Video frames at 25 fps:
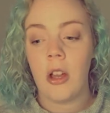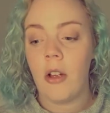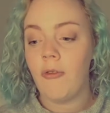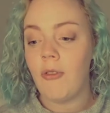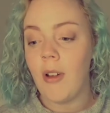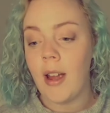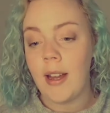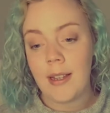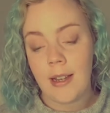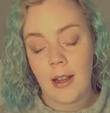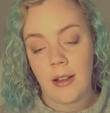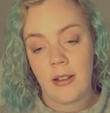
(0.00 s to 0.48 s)

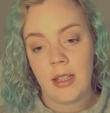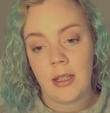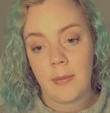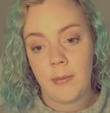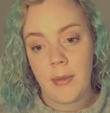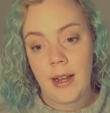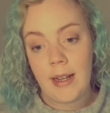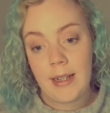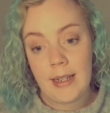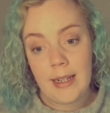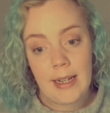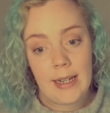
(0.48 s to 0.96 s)
write down some
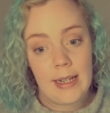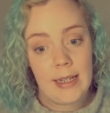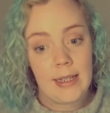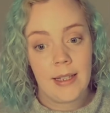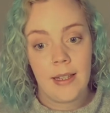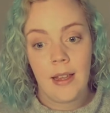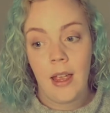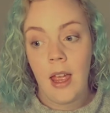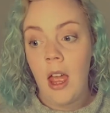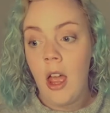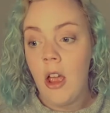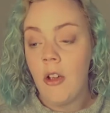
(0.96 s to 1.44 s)
ideas,
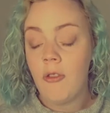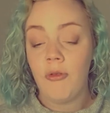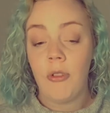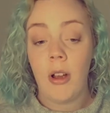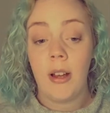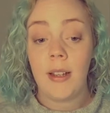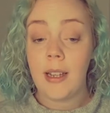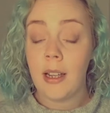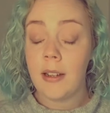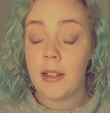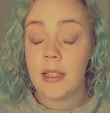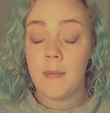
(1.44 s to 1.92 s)

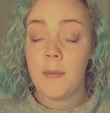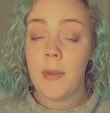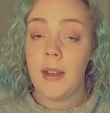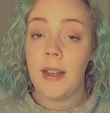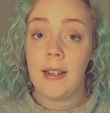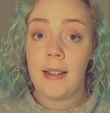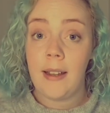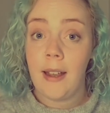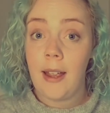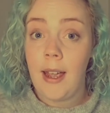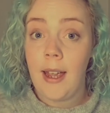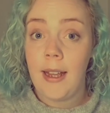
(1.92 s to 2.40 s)
write down as
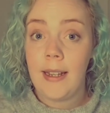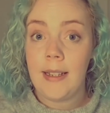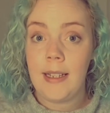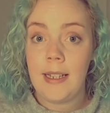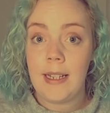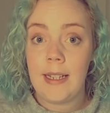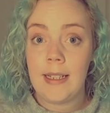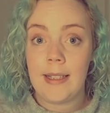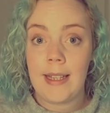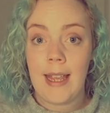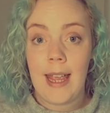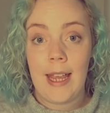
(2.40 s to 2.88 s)
many
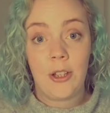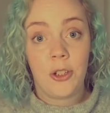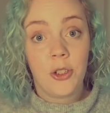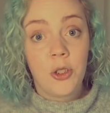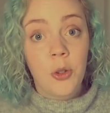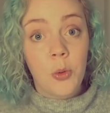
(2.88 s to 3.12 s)
ideas as you